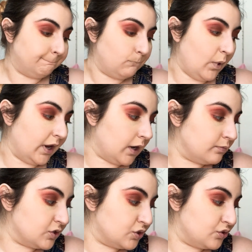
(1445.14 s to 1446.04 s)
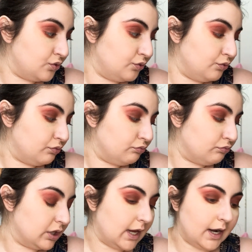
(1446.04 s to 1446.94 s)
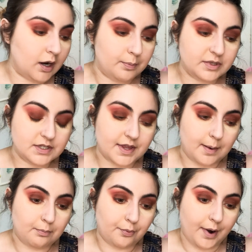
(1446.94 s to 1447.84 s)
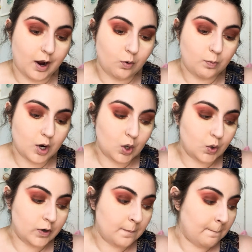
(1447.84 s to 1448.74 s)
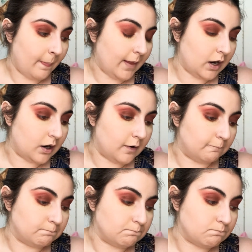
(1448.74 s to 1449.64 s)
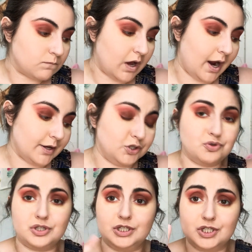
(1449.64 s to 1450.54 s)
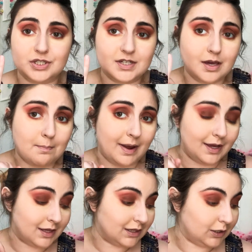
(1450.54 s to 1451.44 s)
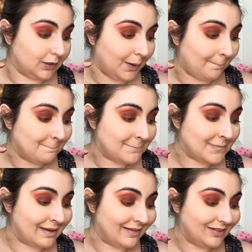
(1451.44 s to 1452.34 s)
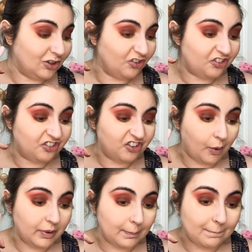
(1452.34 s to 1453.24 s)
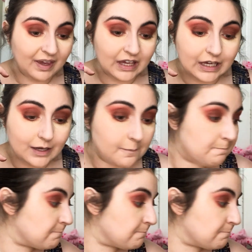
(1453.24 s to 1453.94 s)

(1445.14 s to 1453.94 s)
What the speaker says: When it comes to getting up into that brow bone, I usually just take my little stubby pinky,